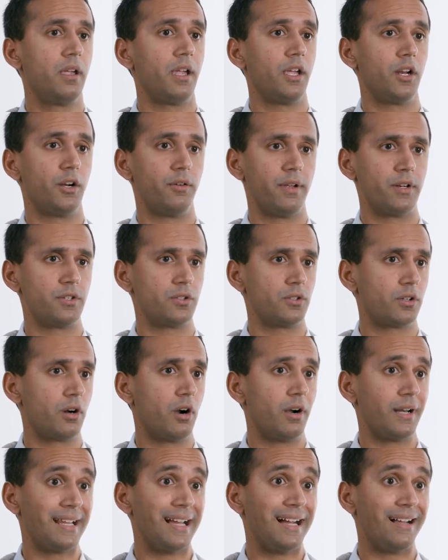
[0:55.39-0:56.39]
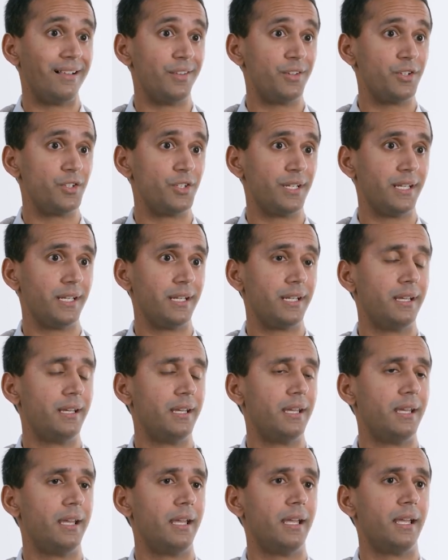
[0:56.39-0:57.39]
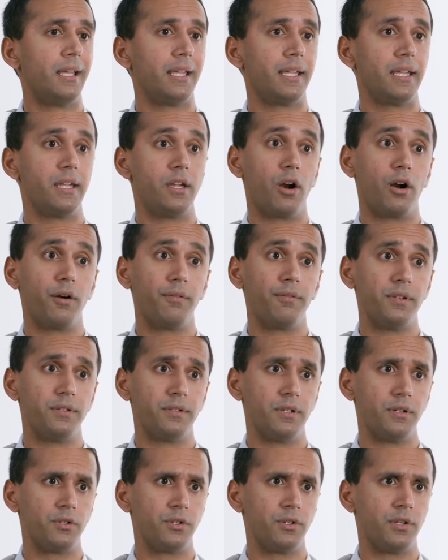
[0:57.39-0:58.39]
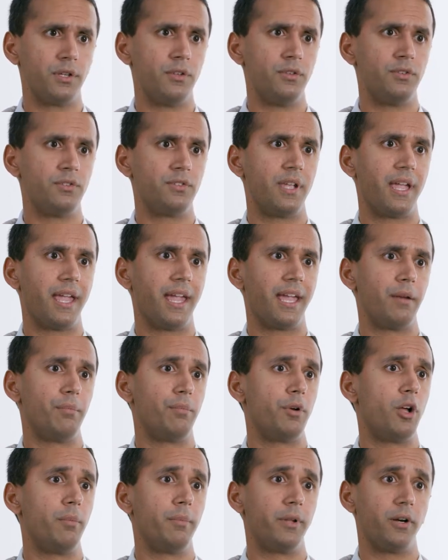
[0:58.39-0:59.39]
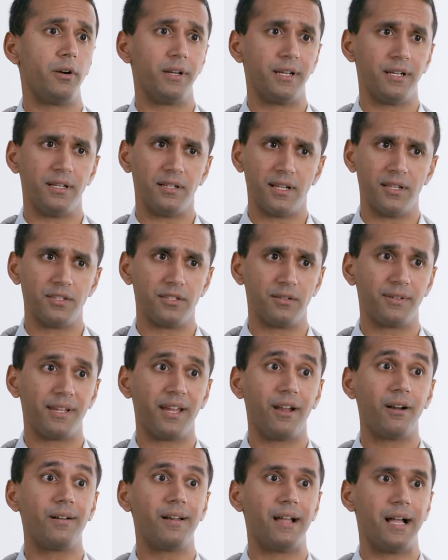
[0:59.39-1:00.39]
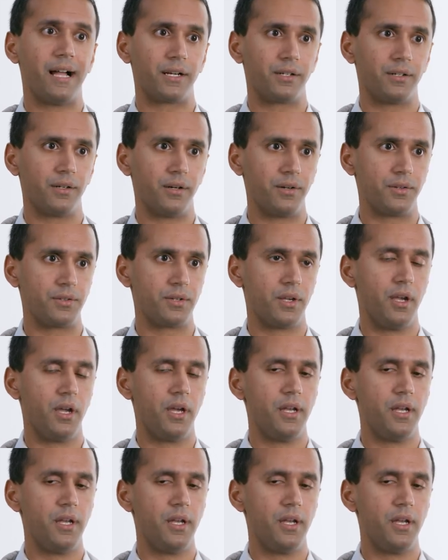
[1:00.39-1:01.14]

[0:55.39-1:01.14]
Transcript: interventional cardiology, ER physicians and pulmonary and intensive care doctors